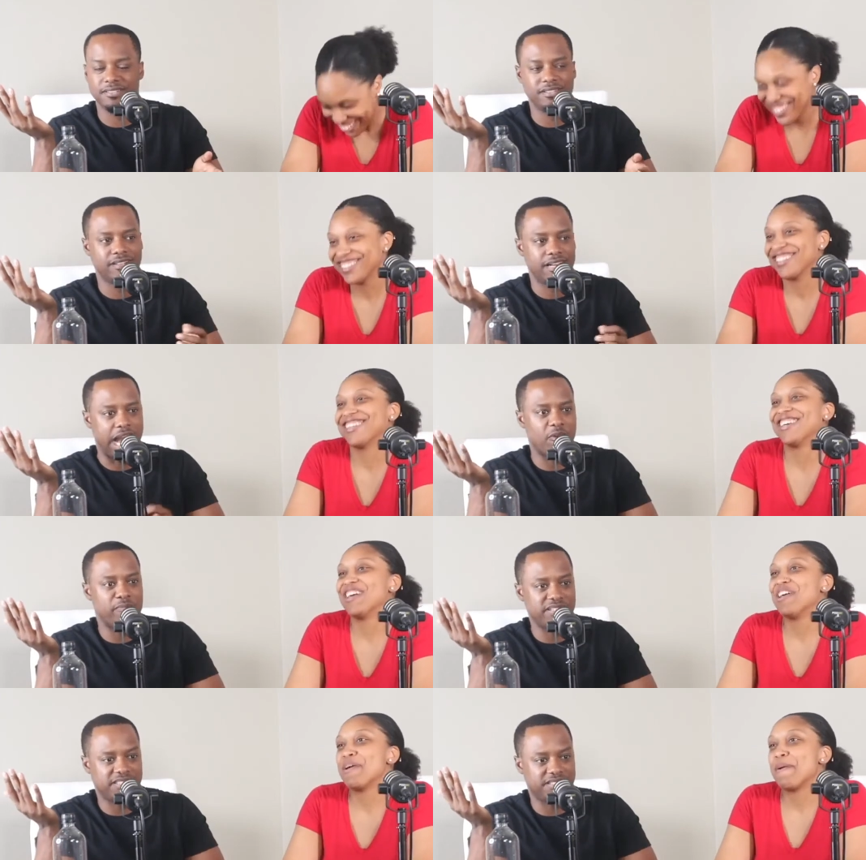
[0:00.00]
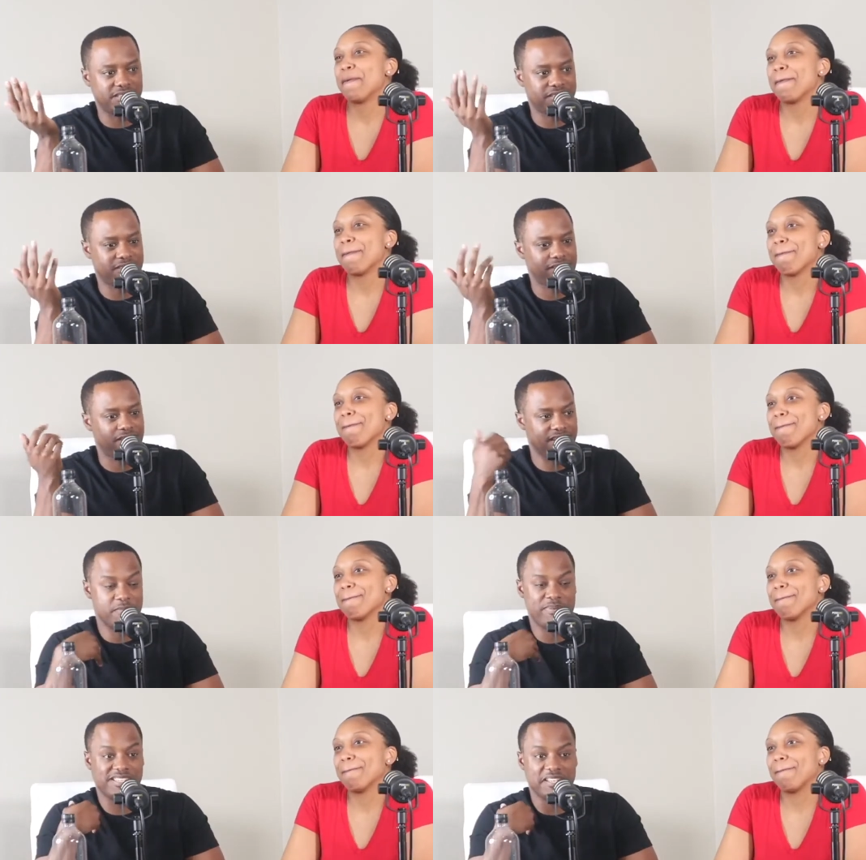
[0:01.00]
Speaker 1: our businesses. Because the
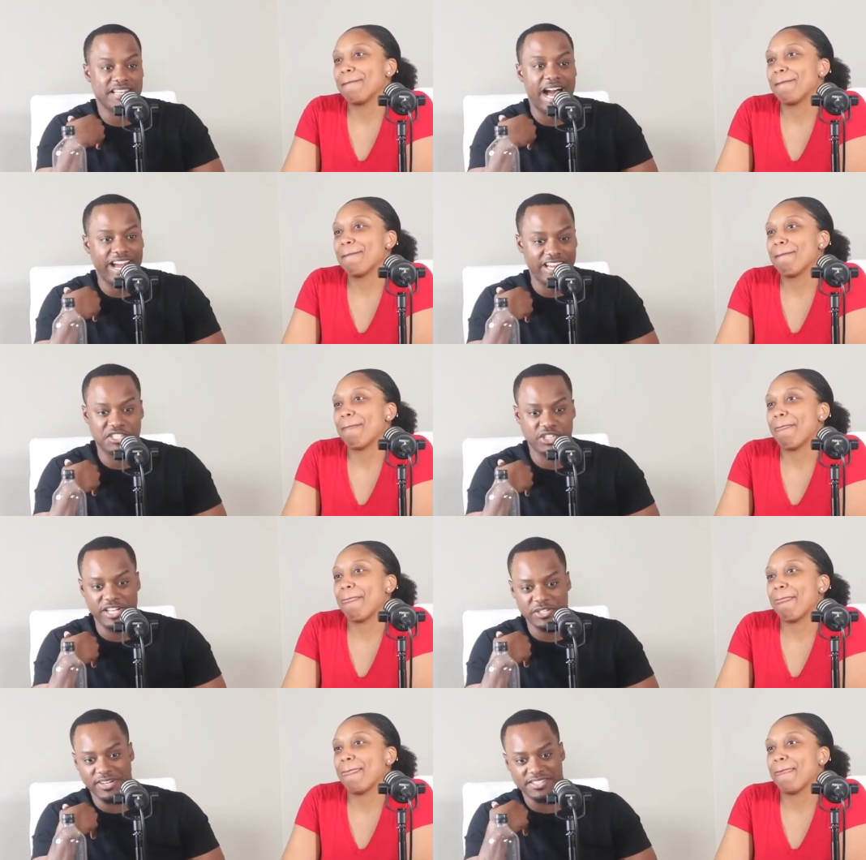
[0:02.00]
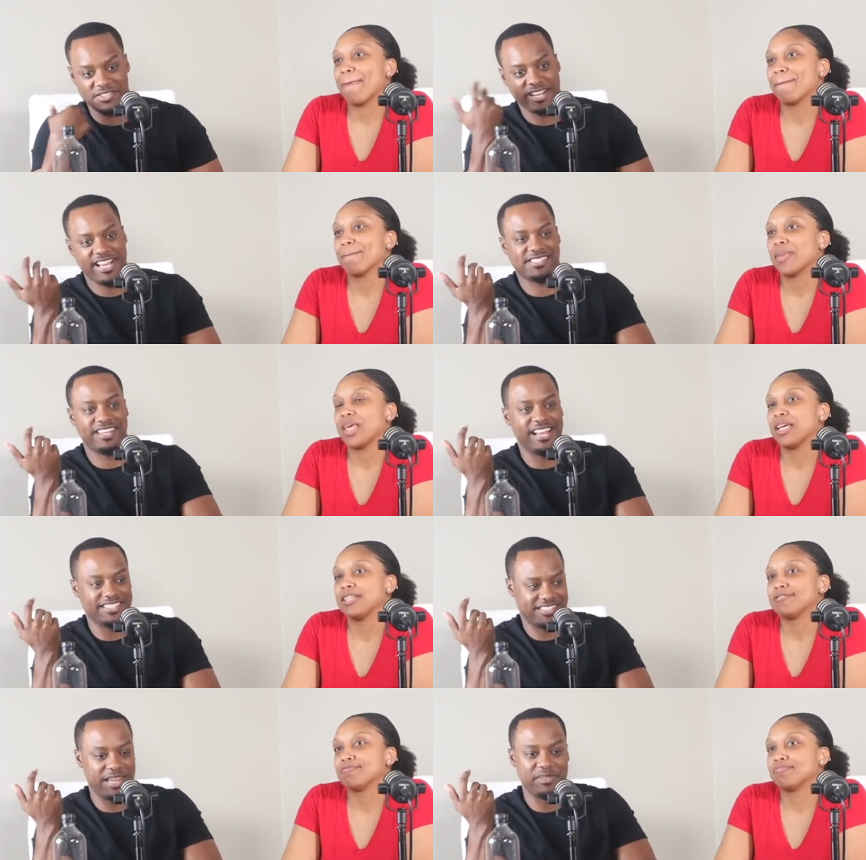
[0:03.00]
business I enjoy doing, so I can't say that's the
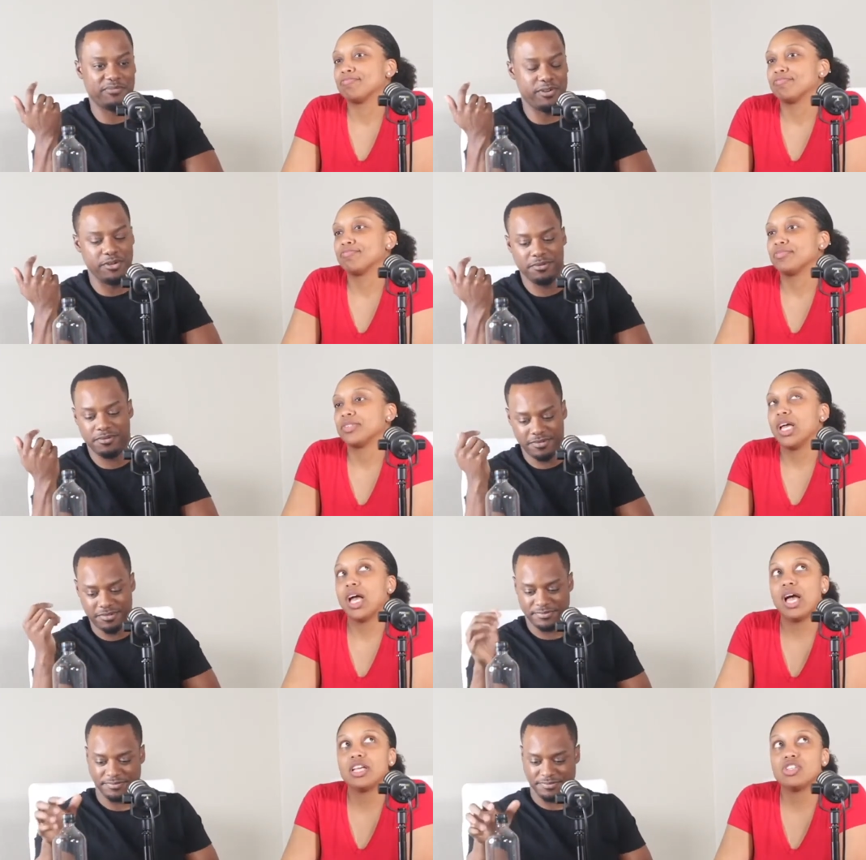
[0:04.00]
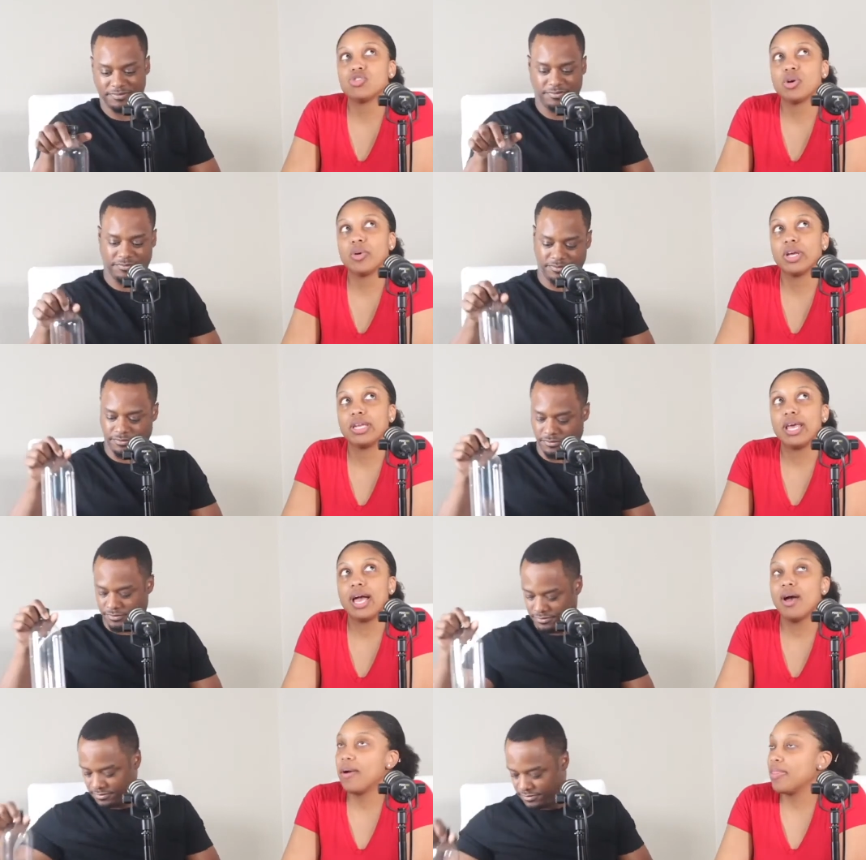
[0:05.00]
same thing for you.
Speaker 2: I enjoy working out
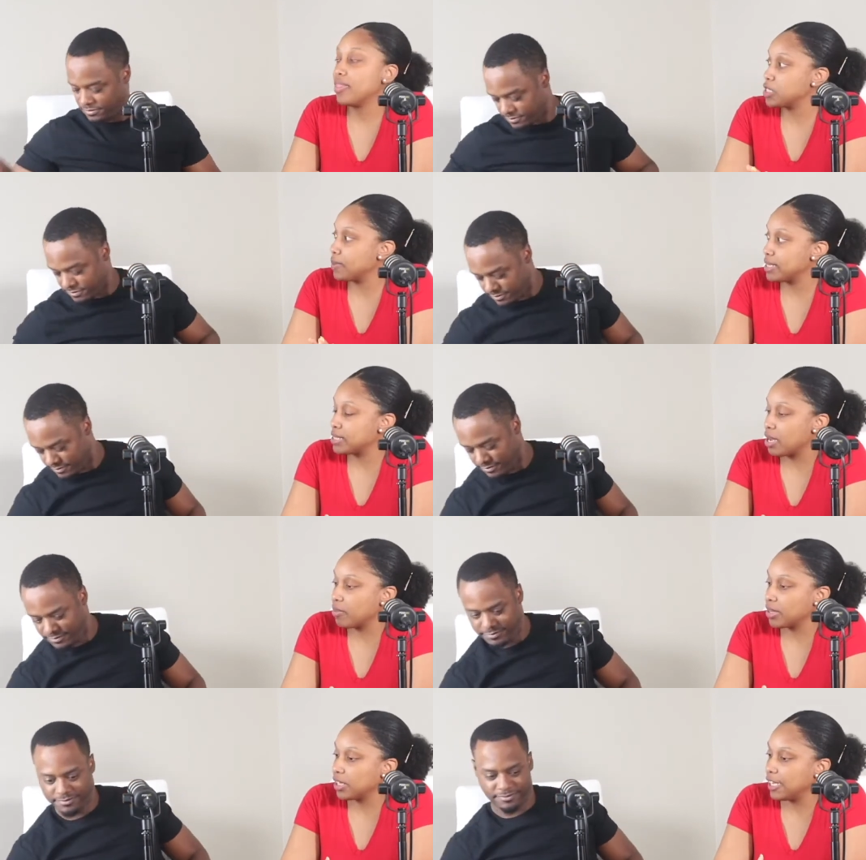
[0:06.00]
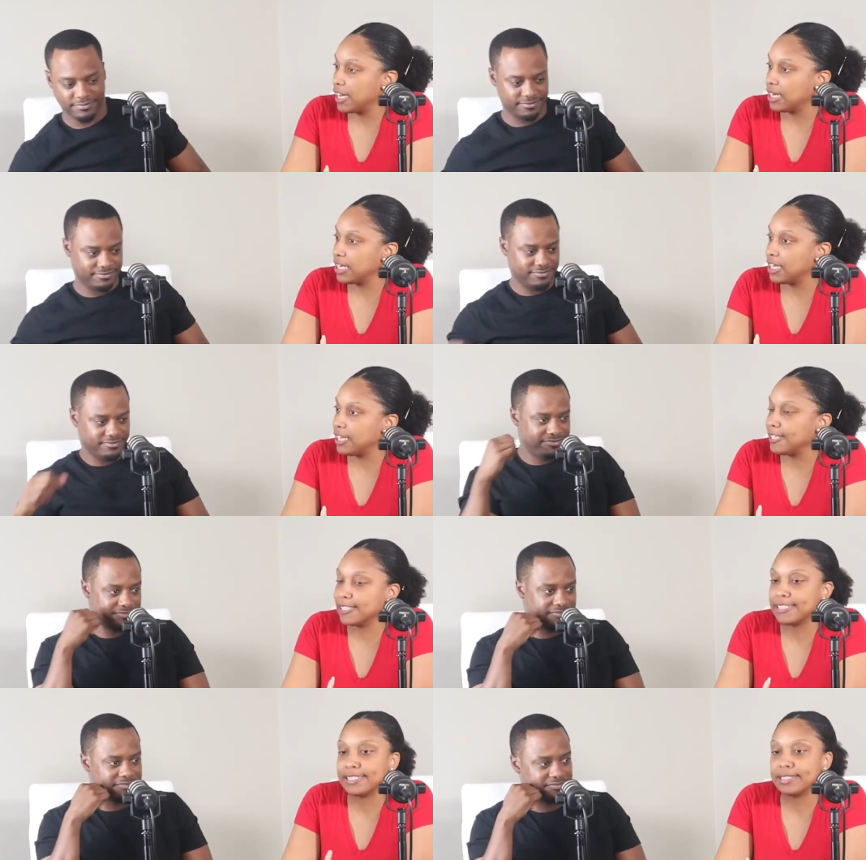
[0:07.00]
and then spending time with Alani.
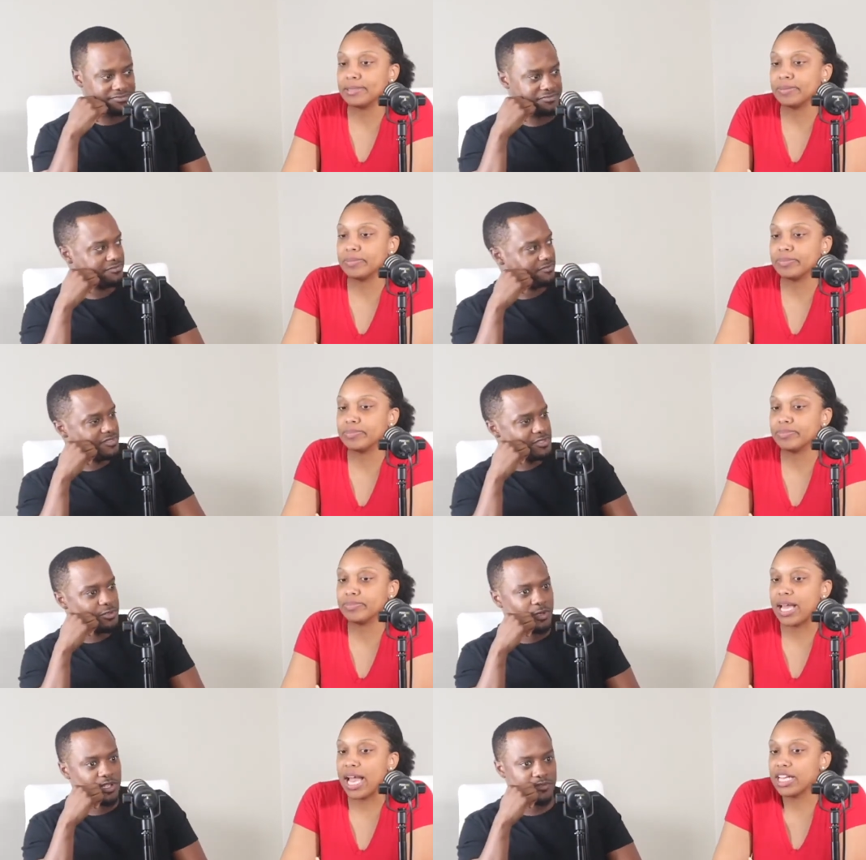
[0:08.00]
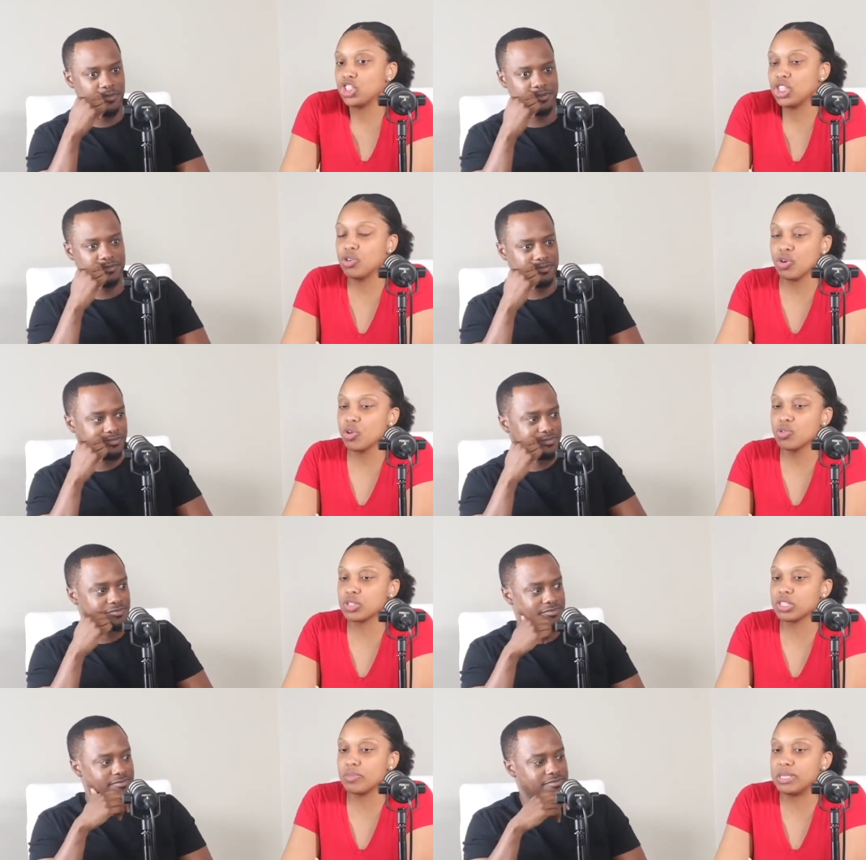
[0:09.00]
Um, as she grows, it's
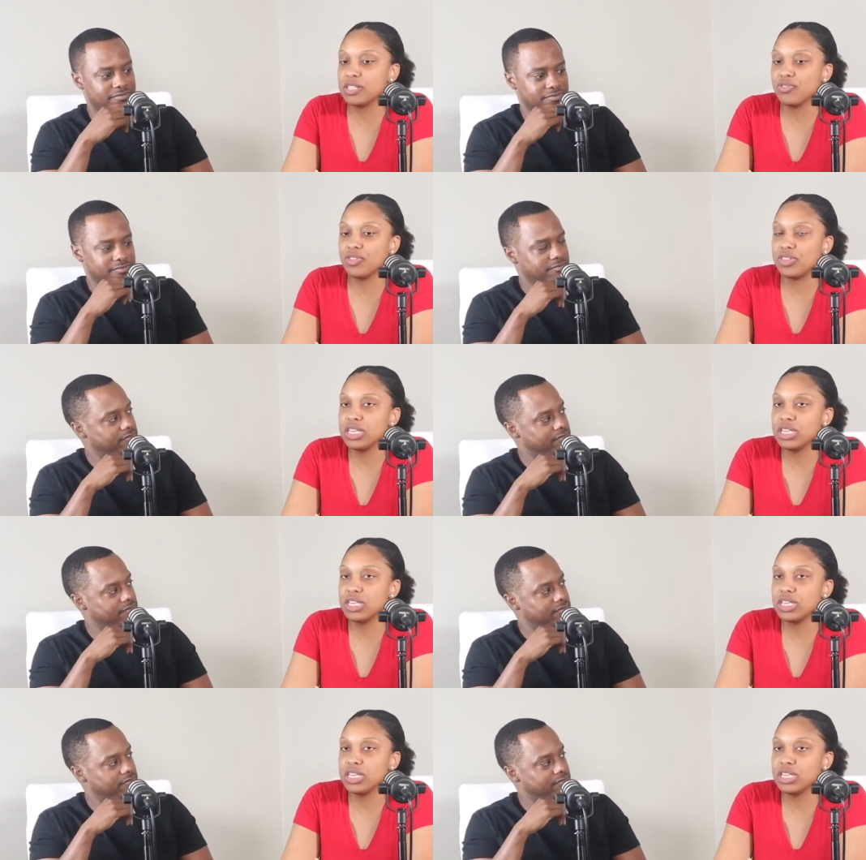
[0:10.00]
gonna be different things